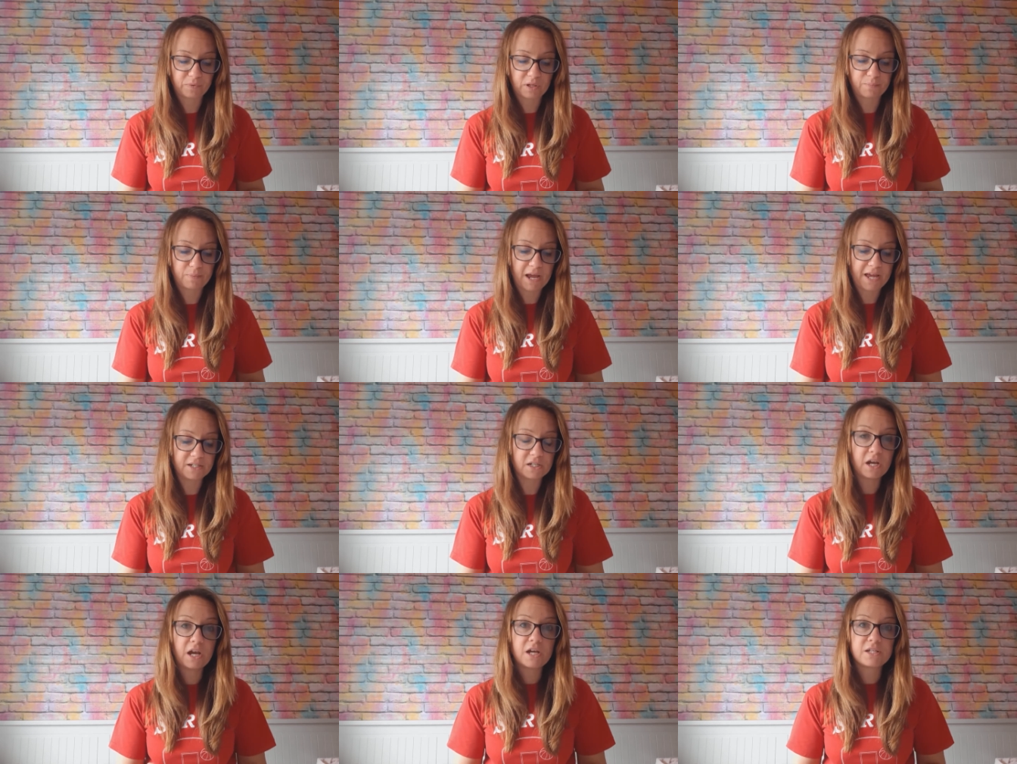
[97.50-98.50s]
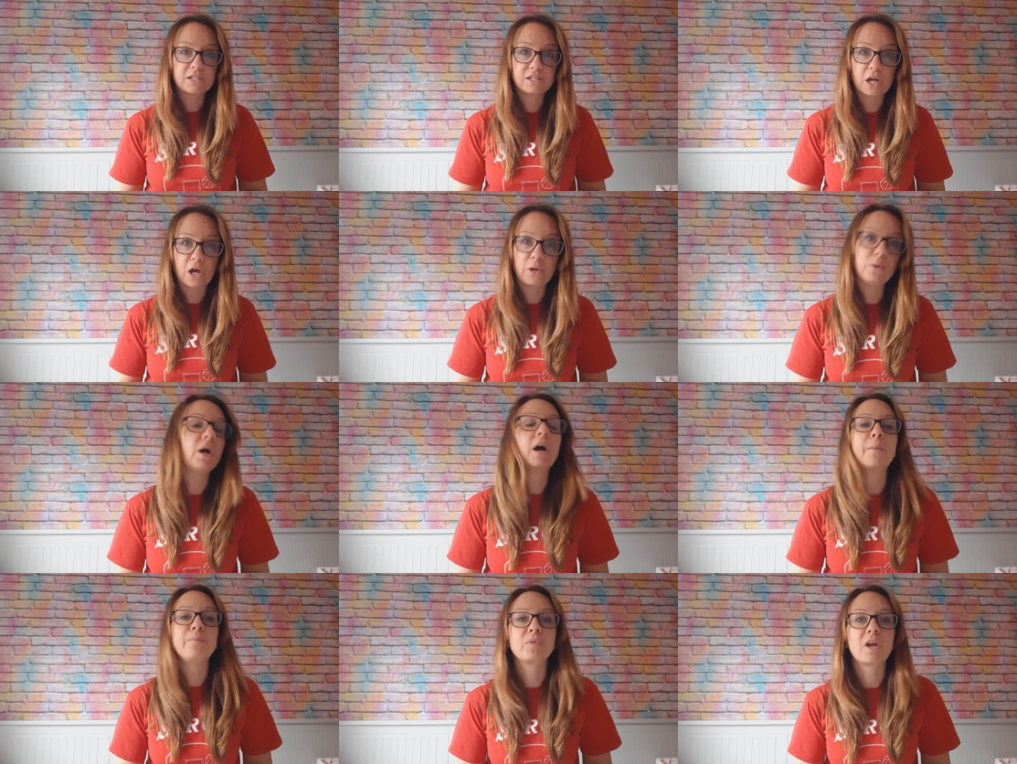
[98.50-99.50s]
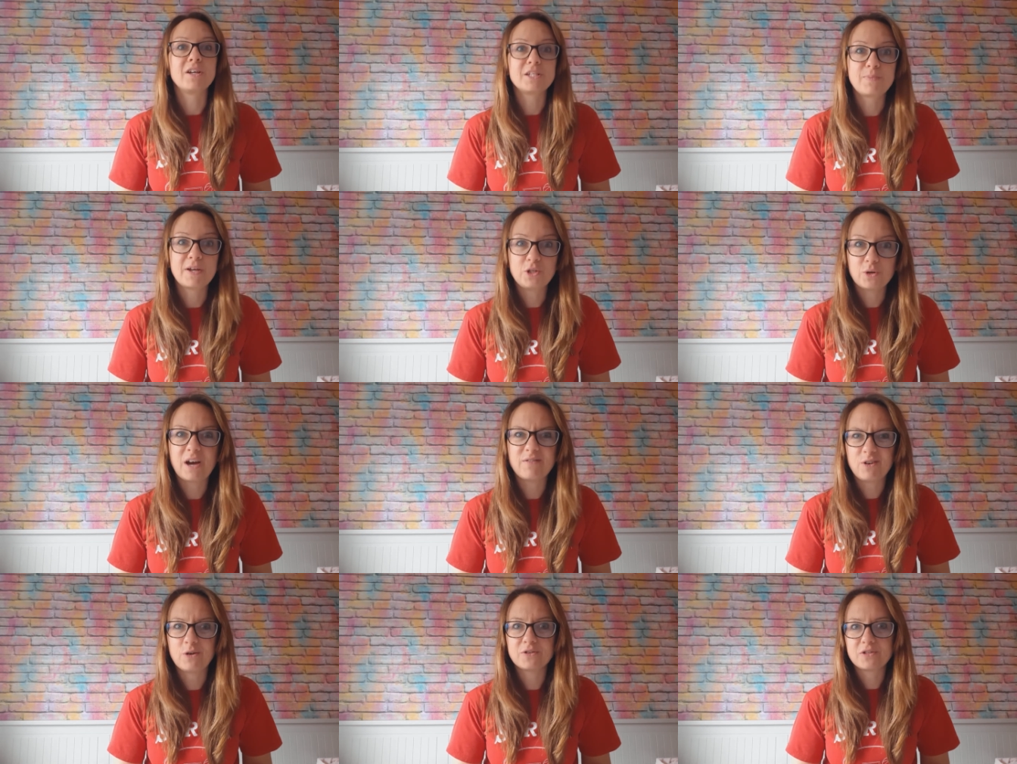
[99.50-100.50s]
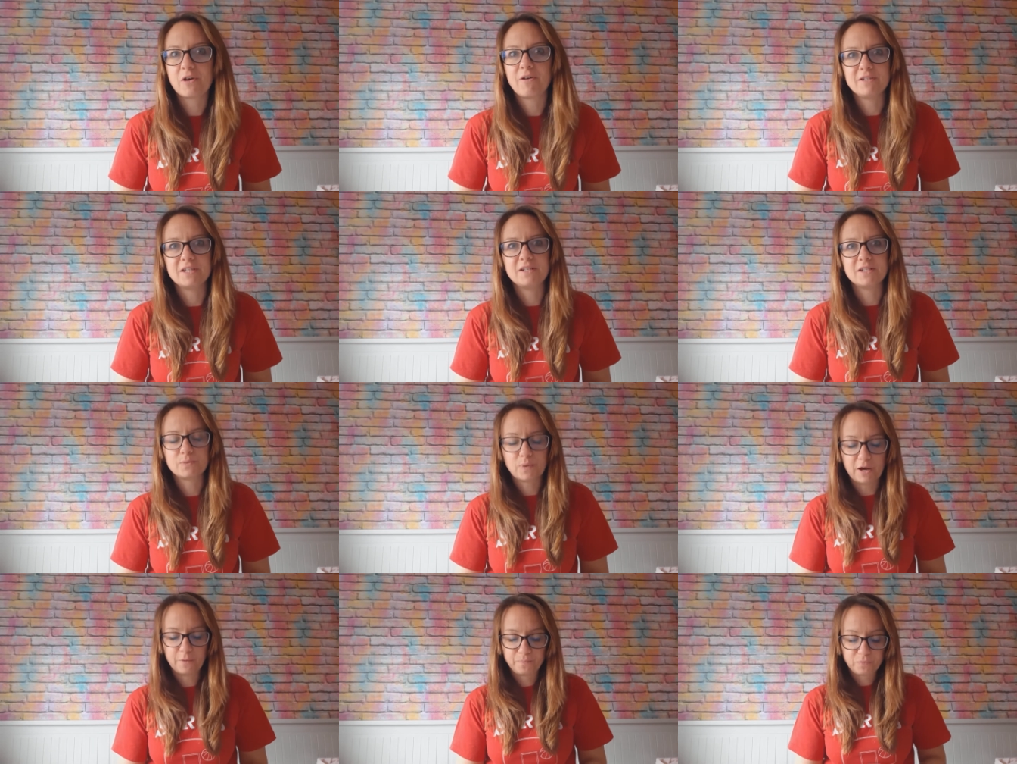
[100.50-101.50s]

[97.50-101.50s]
blend. So I expect you'll have lots that I didn't as well.